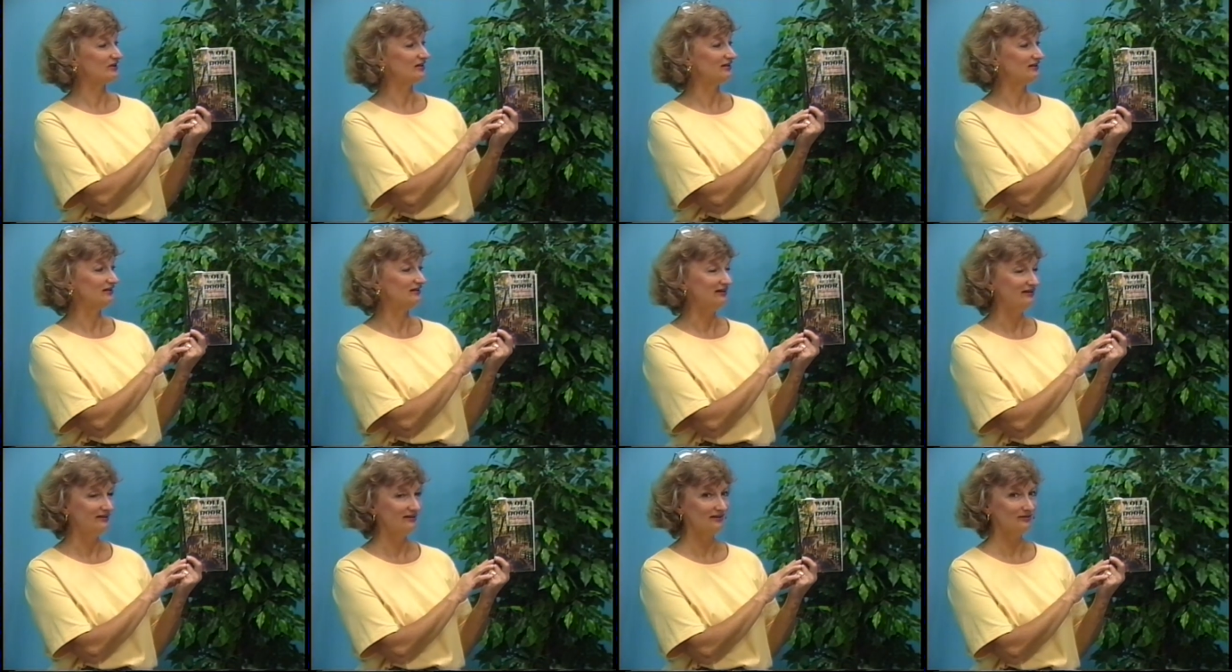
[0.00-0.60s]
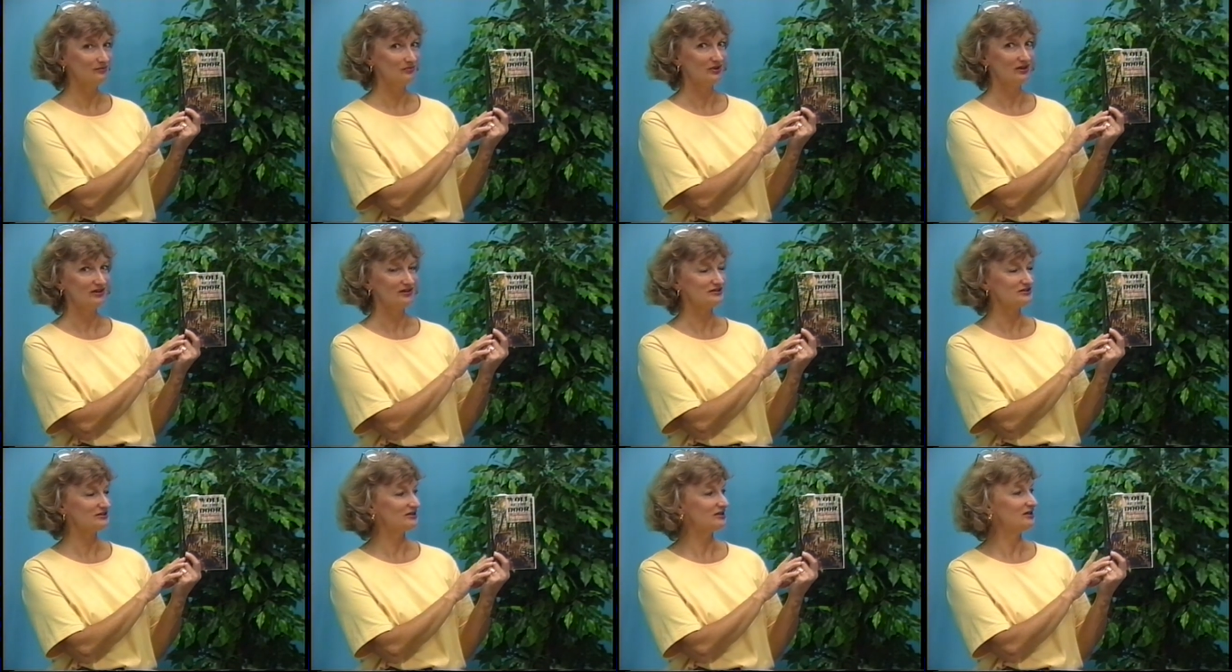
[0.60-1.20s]
And again, by the
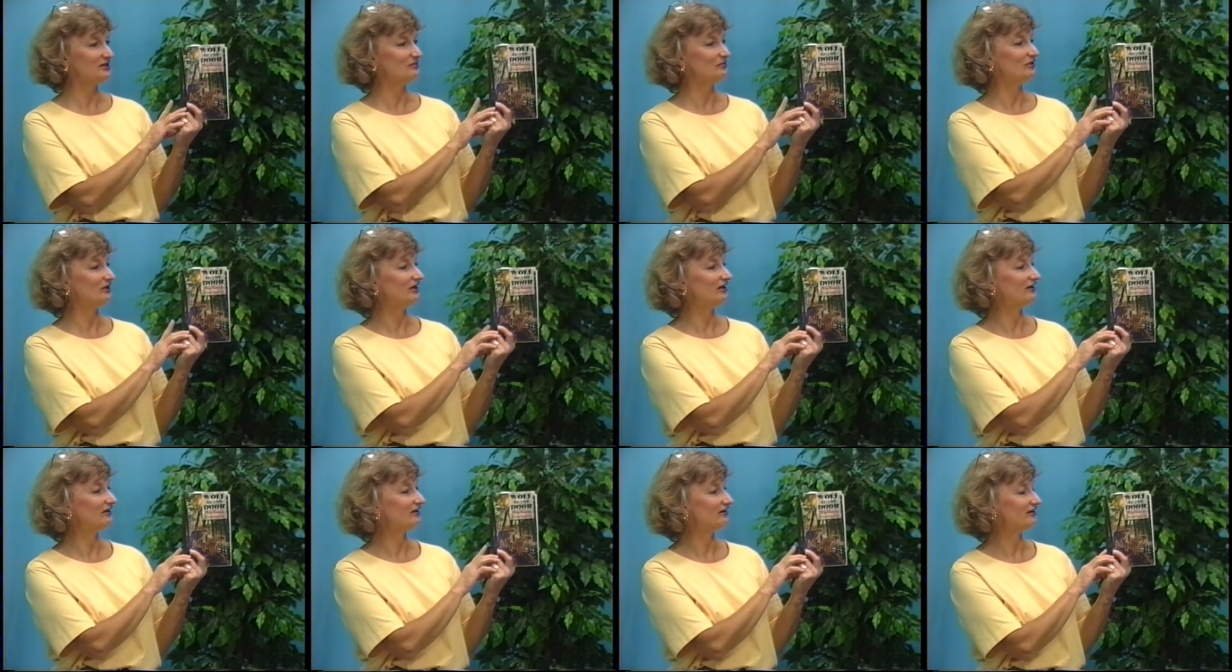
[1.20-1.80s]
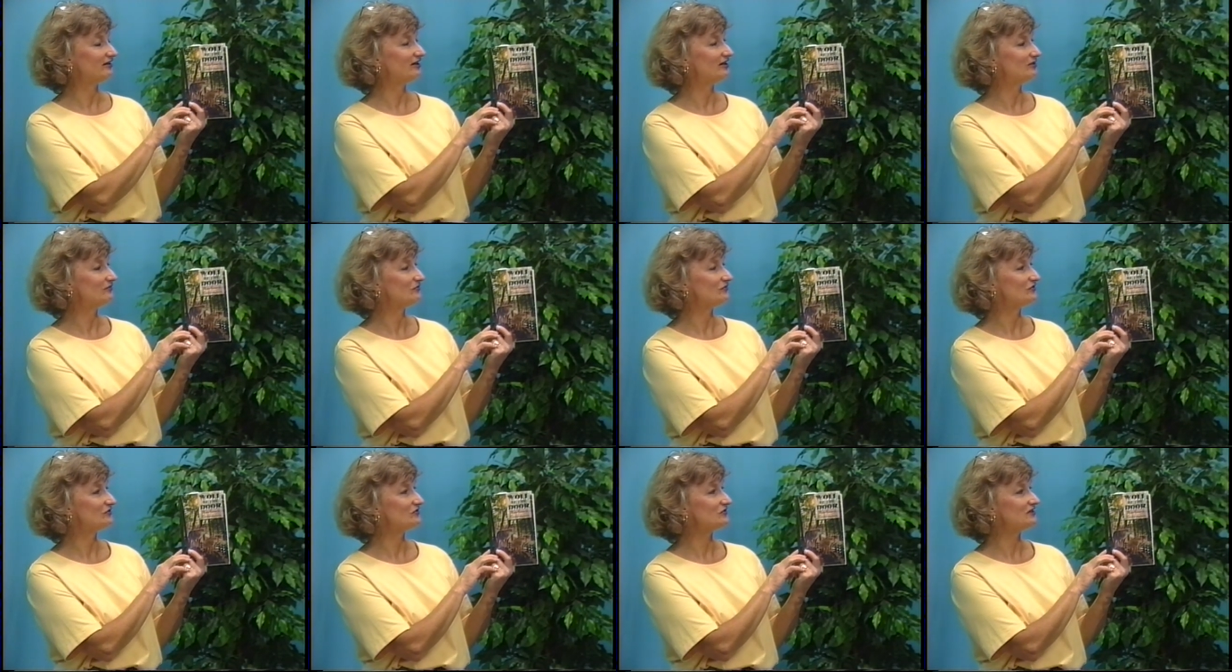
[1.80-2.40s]
time uh, the
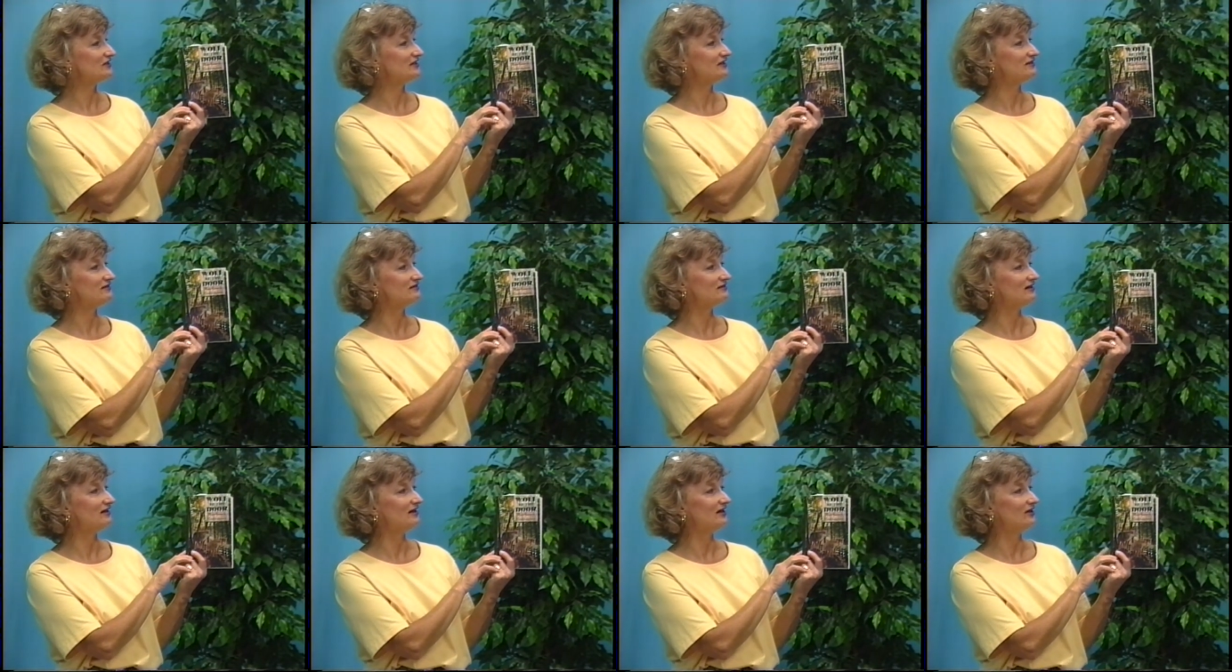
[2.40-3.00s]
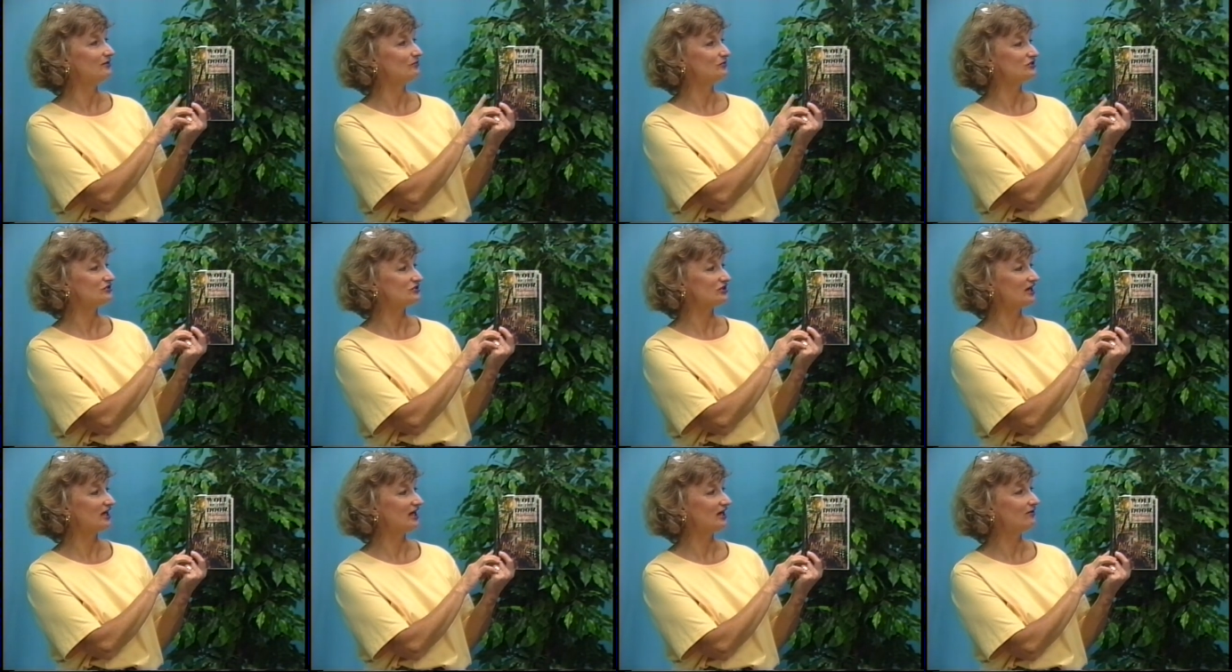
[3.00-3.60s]
conference is on, we
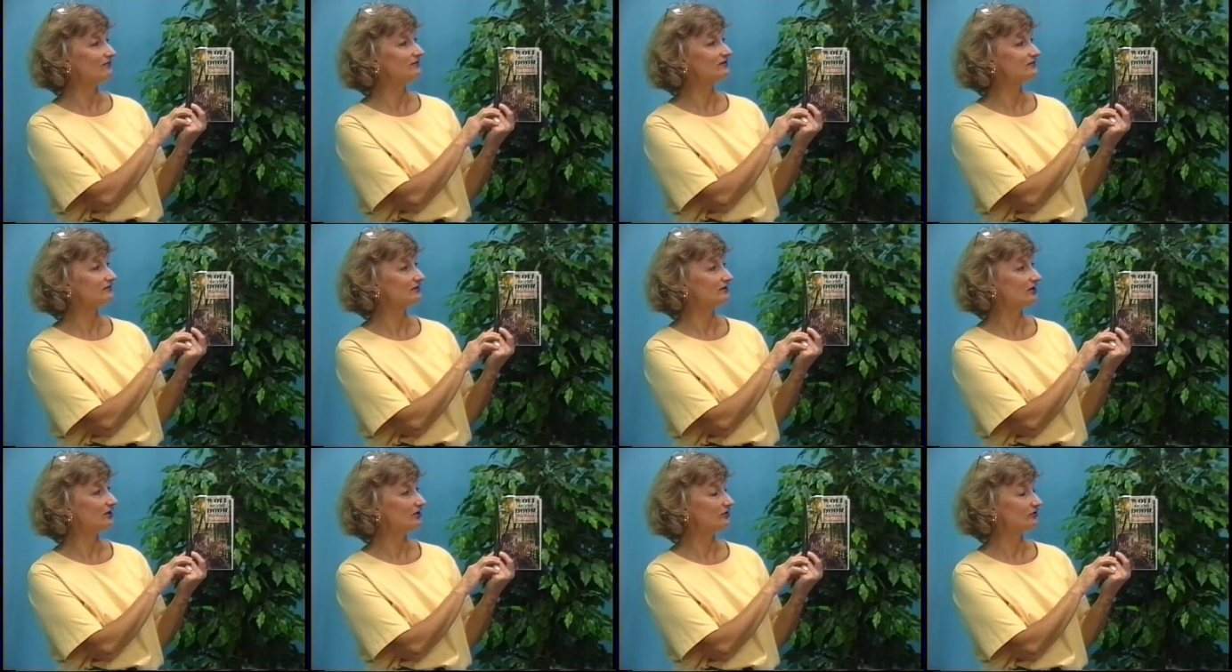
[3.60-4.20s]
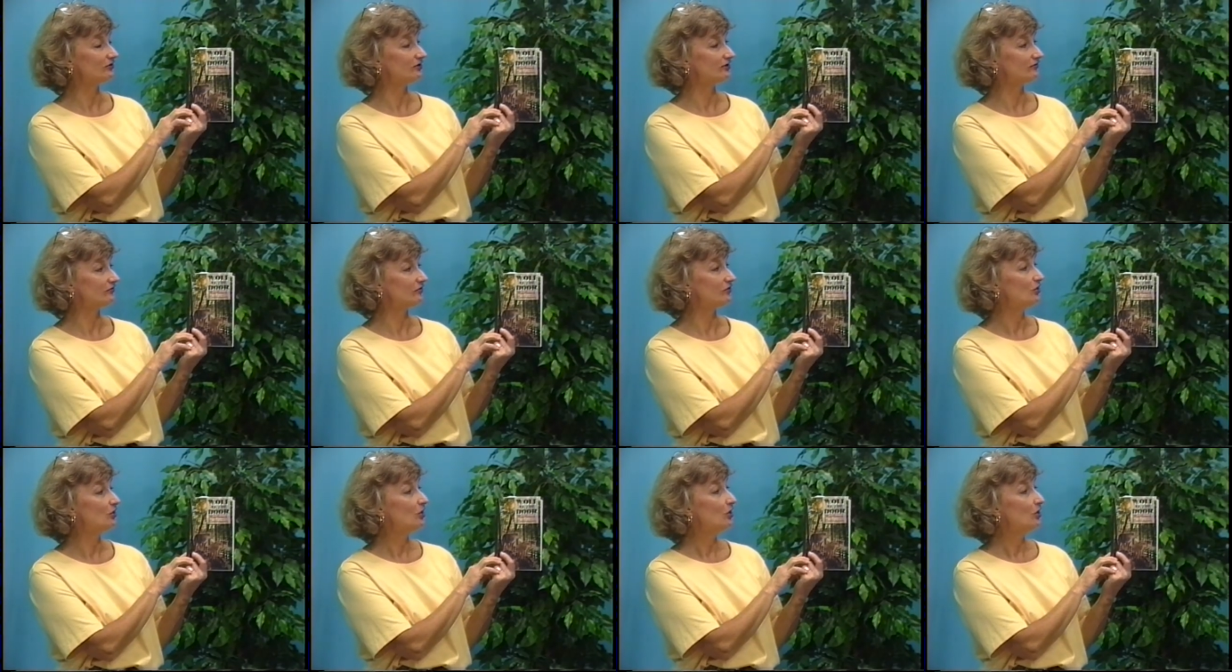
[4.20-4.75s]
should have this in hardcover